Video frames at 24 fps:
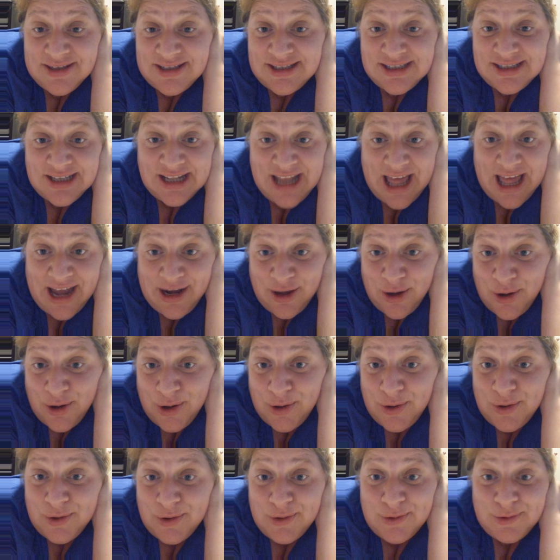
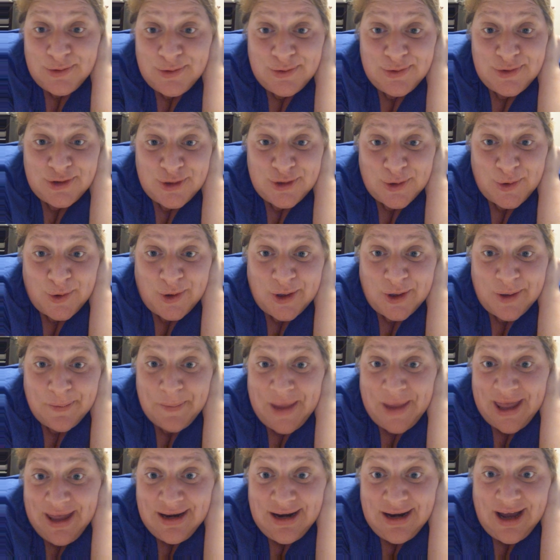stilettos or
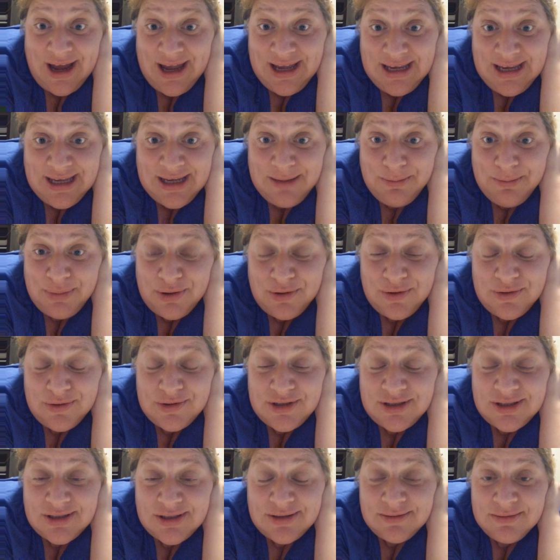men hiking
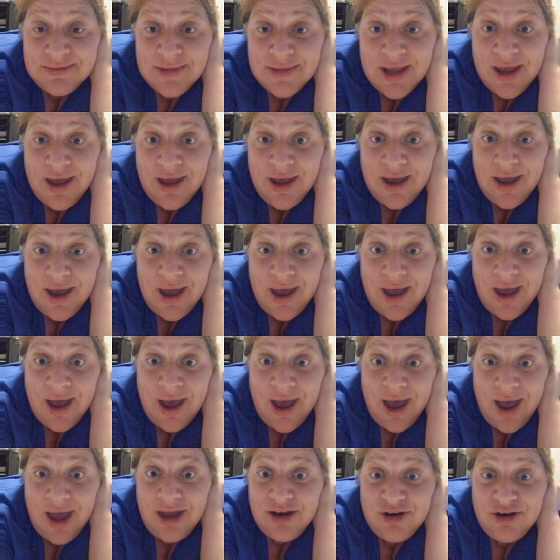boots.
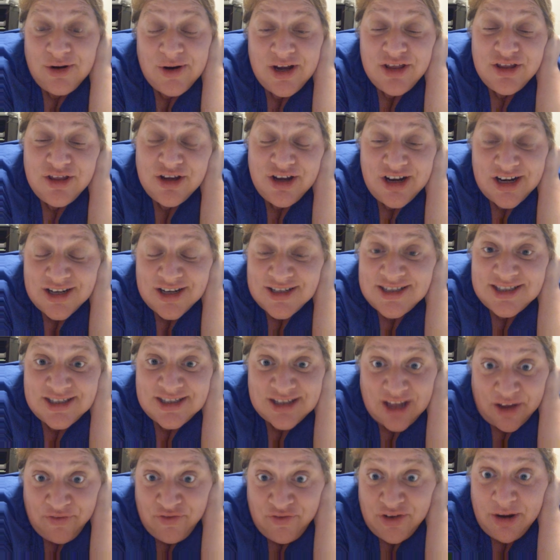And you're either going to
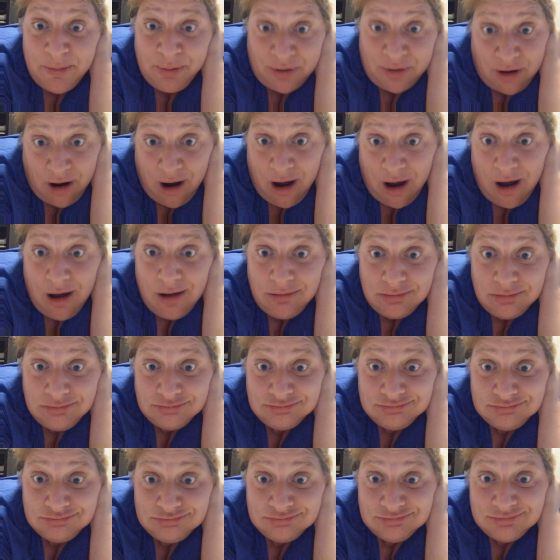stuff your bra
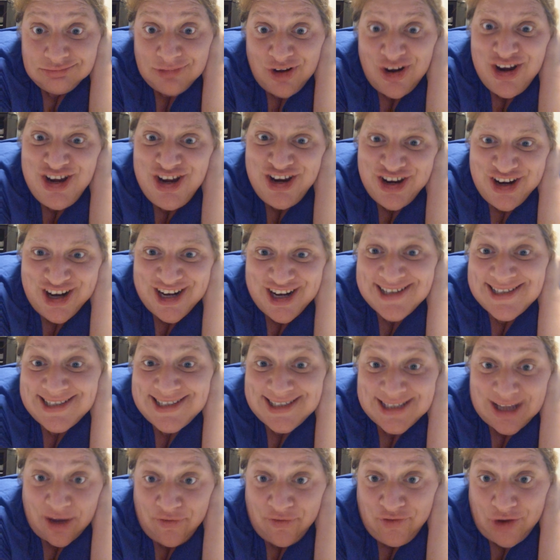or you're going to
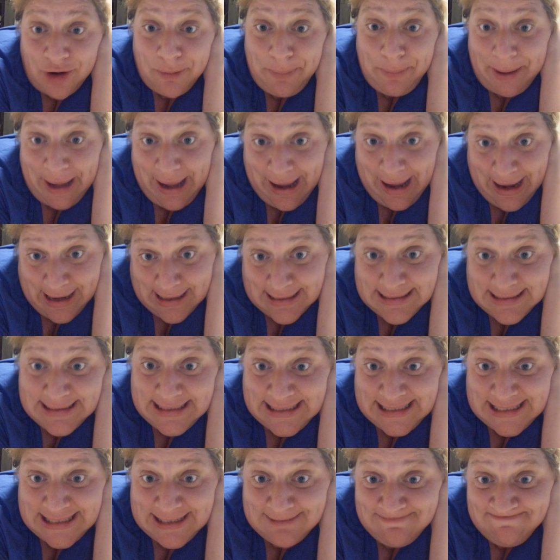stuff your
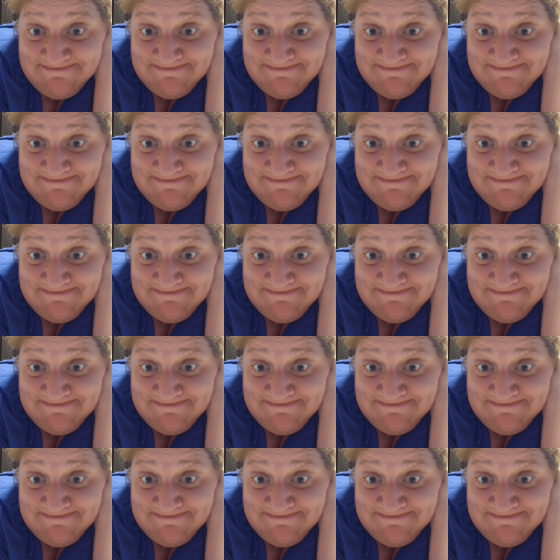pants.